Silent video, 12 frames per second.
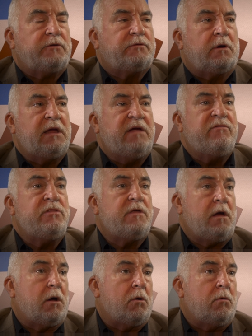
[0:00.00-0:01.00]
So even
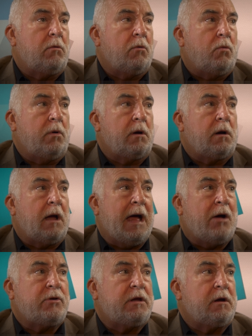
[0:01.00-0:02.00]
though we're
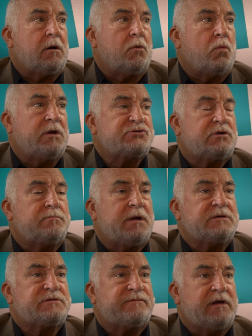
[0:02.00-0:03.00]
out here in western
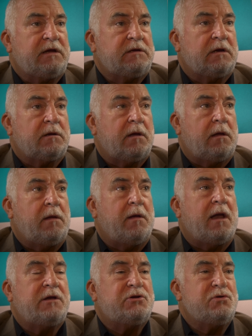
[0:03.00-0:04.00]
Pennsylvania,
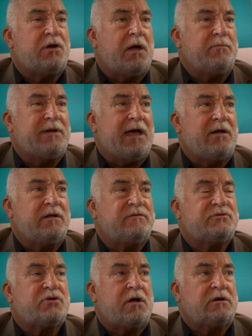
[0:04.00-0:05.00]
I do come down
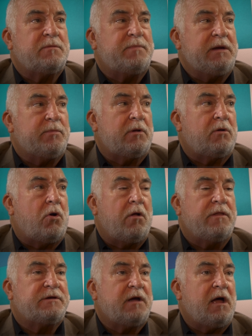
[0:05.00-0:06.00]
and talk to people
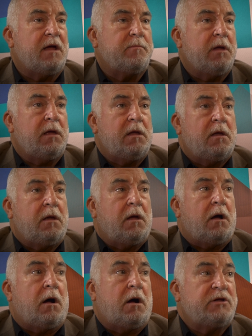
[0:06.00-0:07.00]
all the
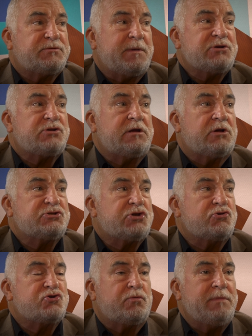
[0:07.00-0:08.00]
time, especially on
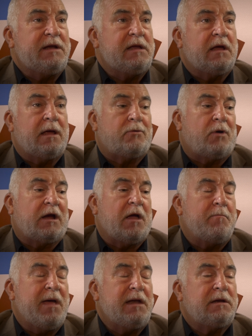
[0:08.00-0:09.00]
social media, and
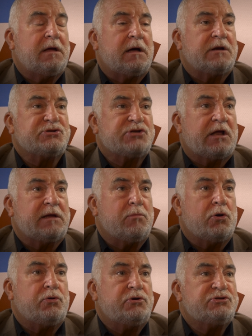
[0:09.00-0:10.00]
recommend Conicelli
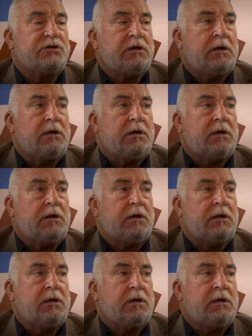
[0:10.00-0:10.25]
Motors.